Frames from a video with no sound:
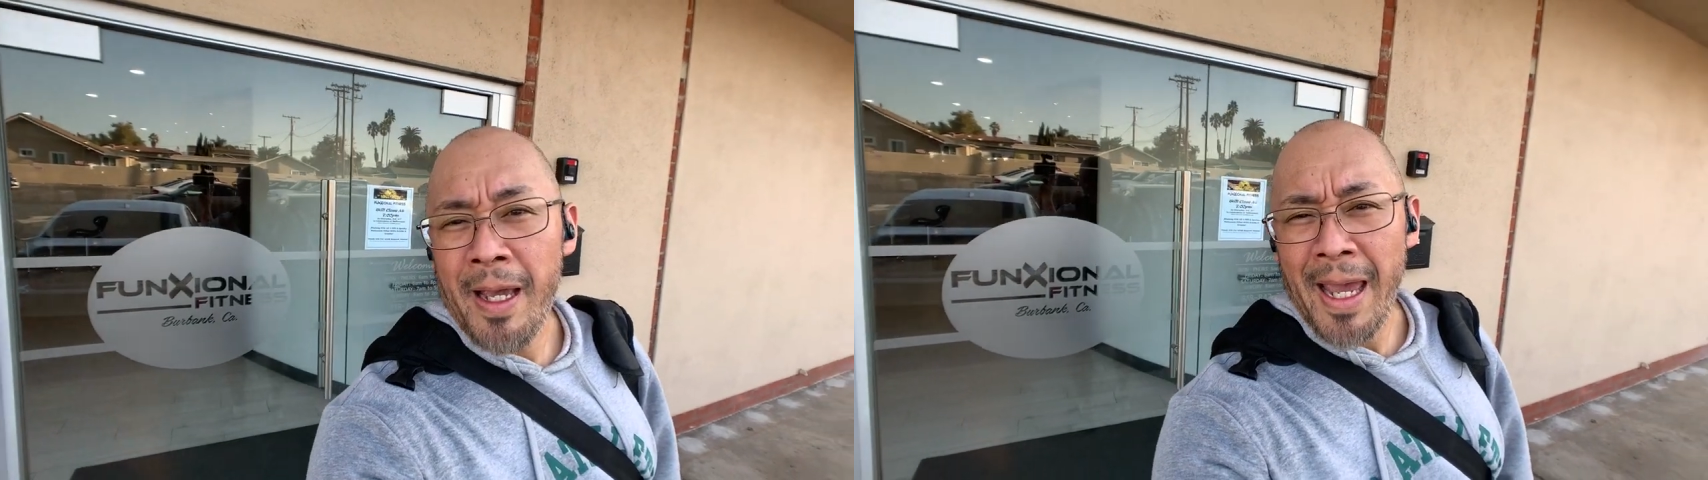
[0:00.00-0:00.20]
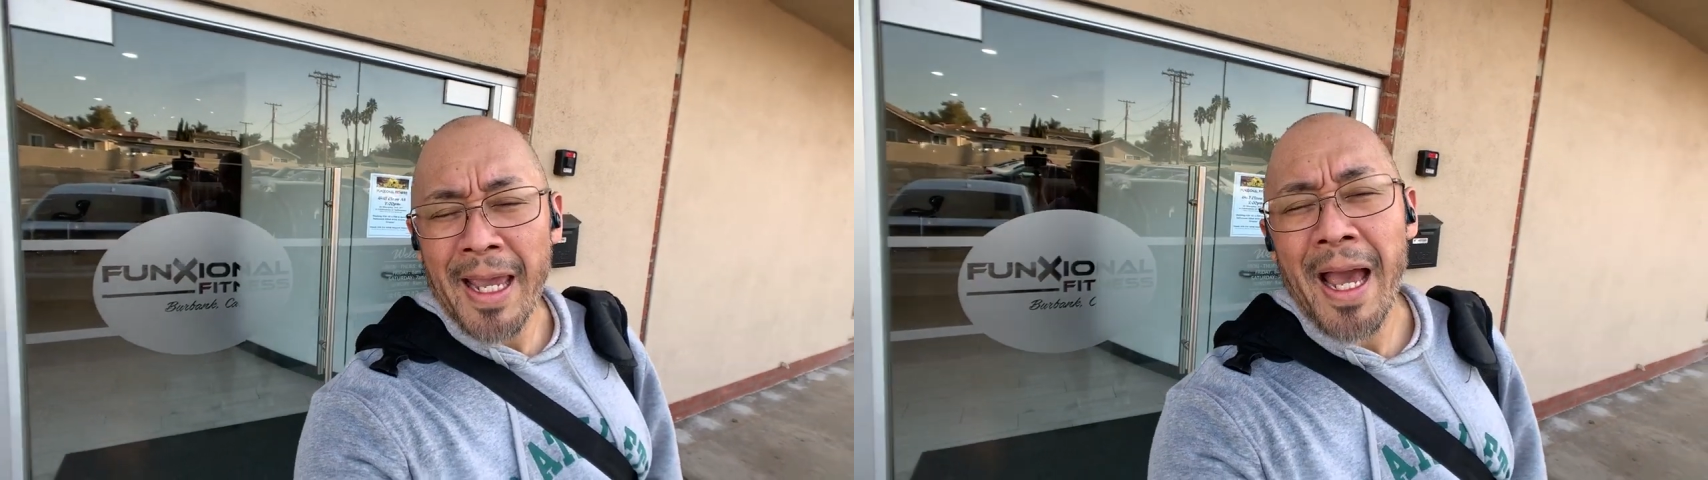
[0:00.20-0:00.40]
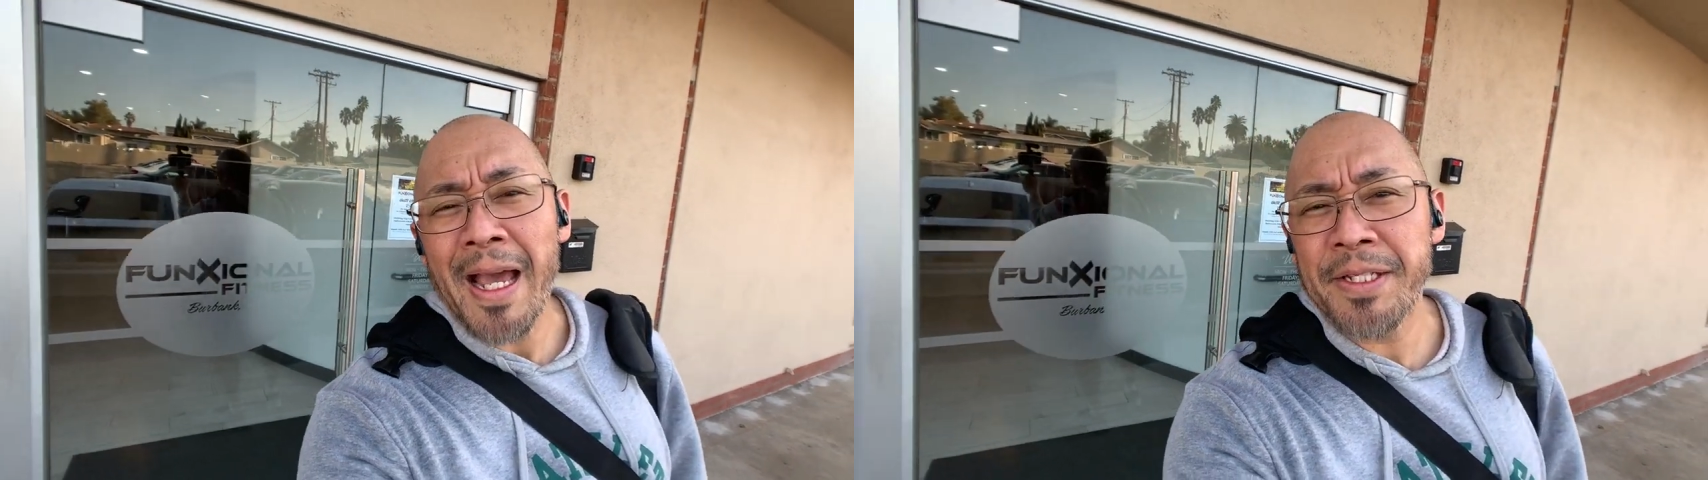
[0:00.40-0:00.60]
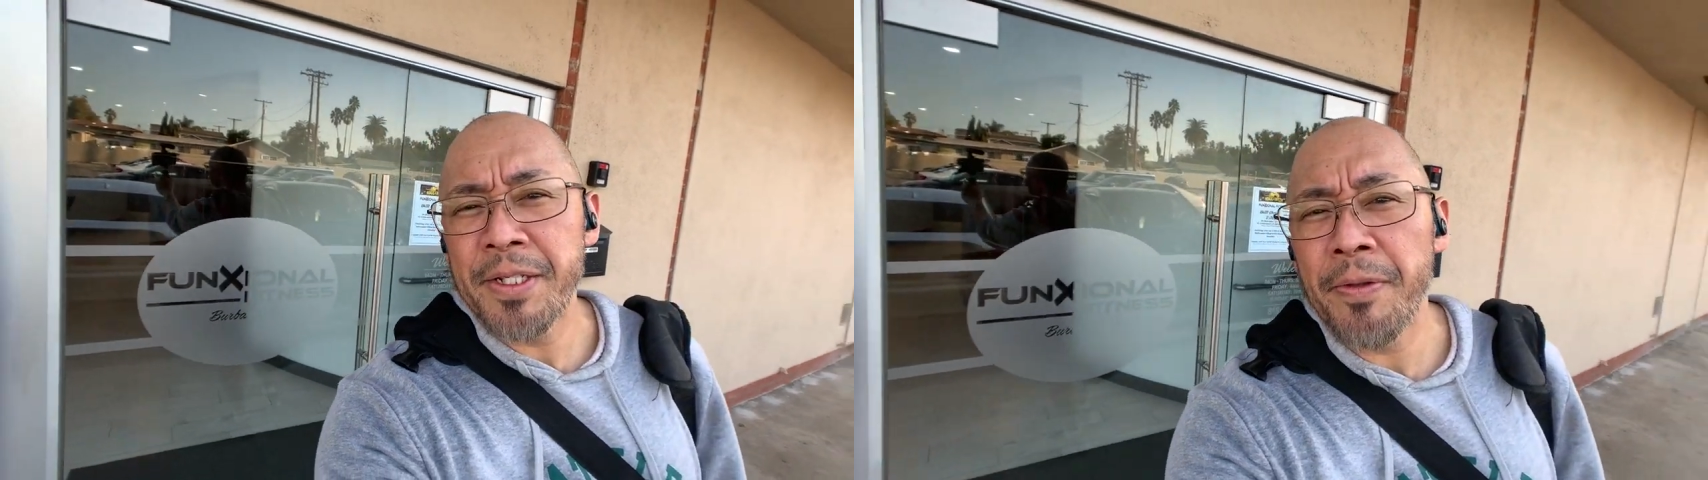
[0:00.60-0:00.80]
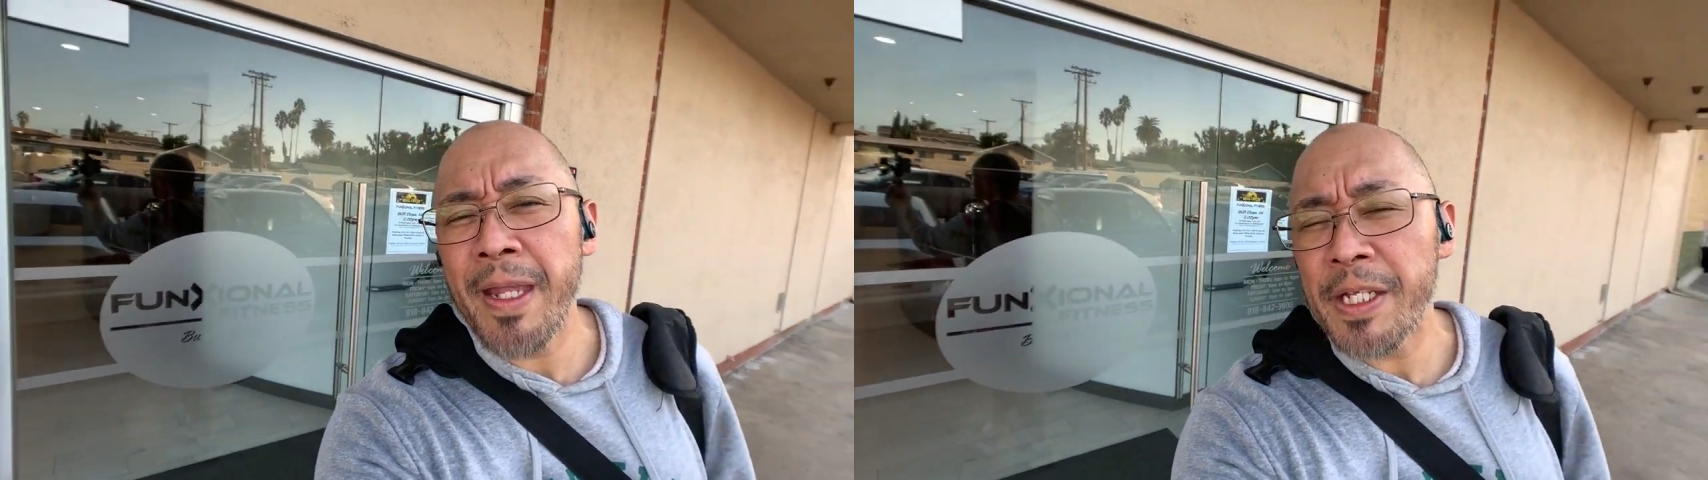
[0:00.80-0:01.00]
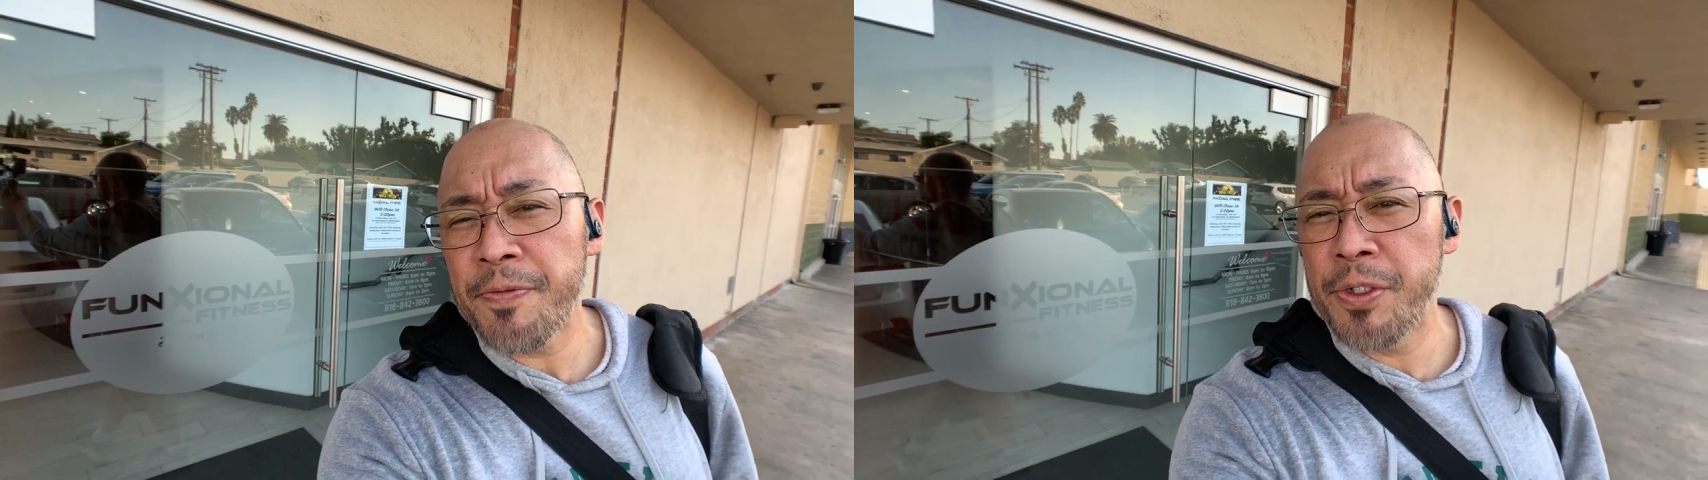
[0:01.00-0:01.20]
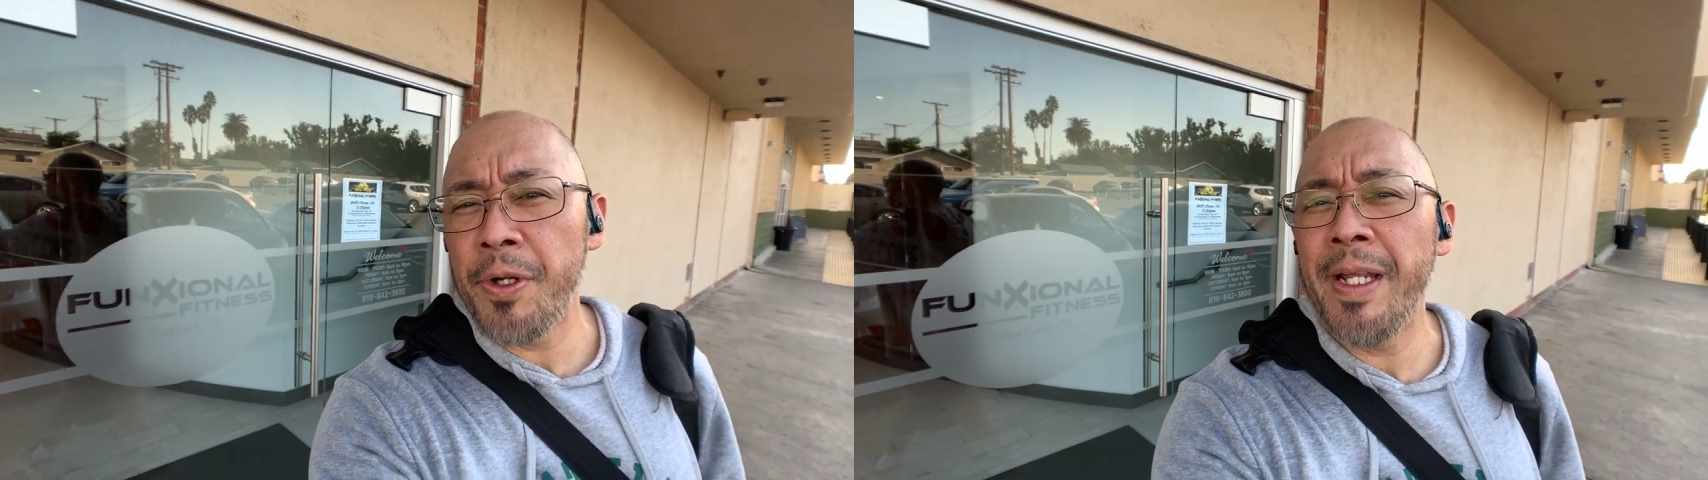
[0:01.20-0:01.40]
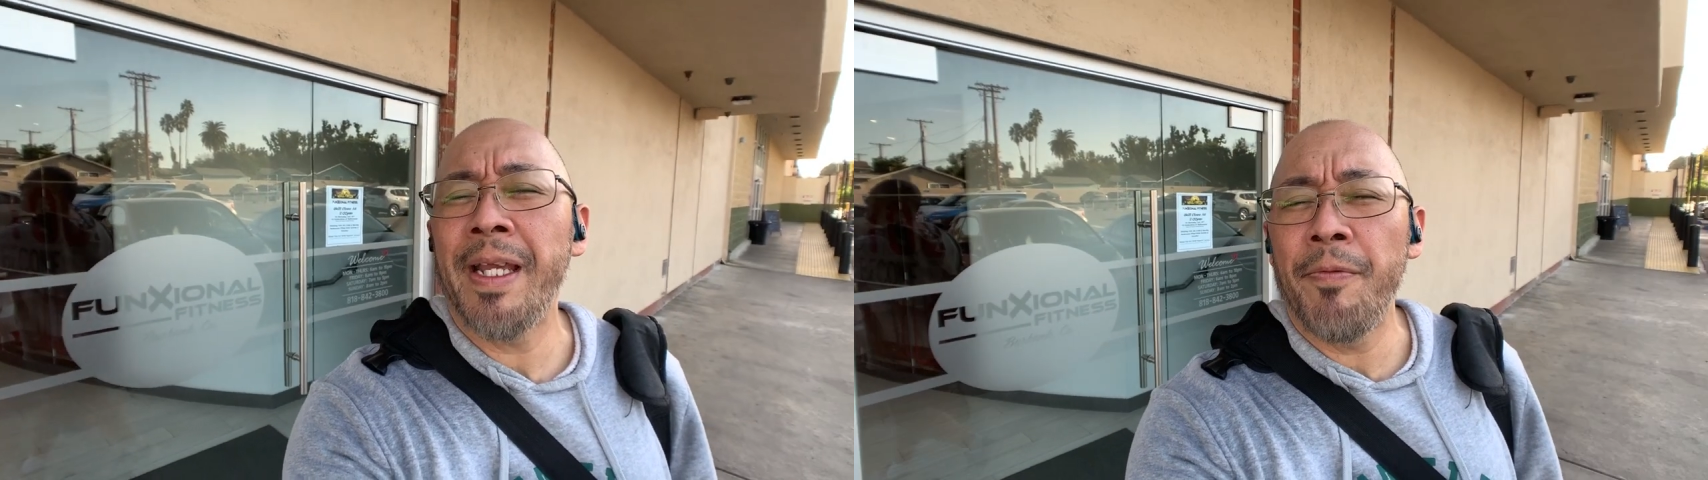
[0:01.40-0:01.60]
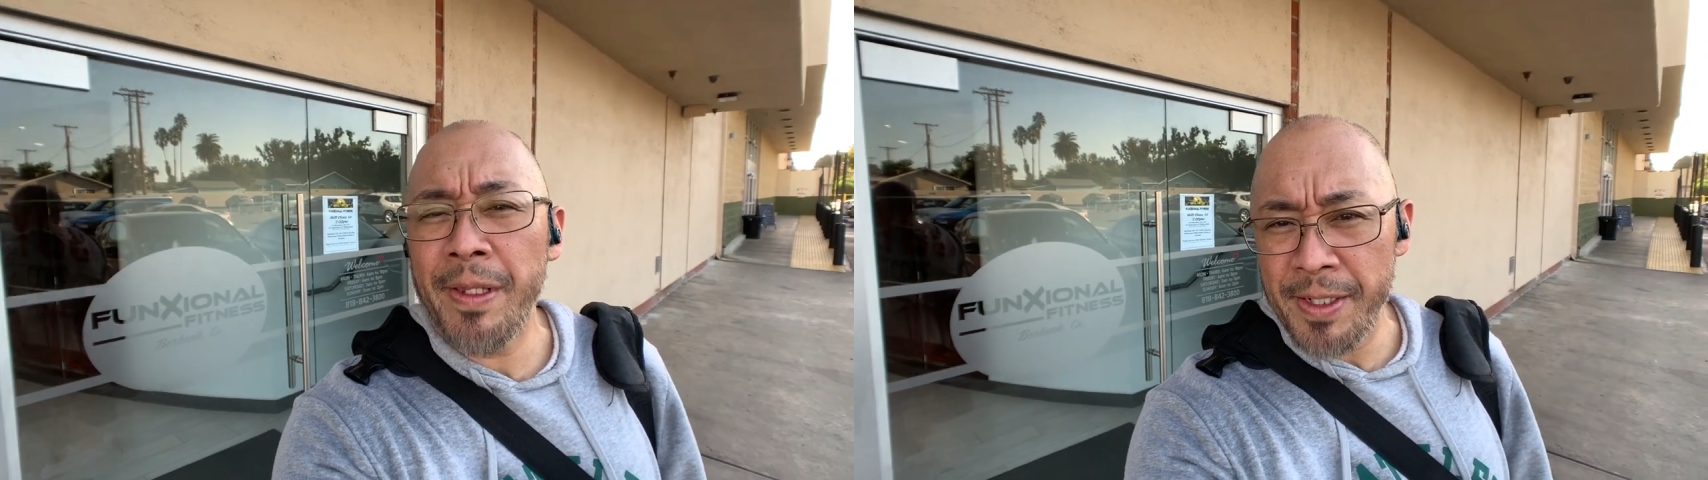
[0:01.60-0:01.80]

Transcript: Hey guys, so thanks for joining in with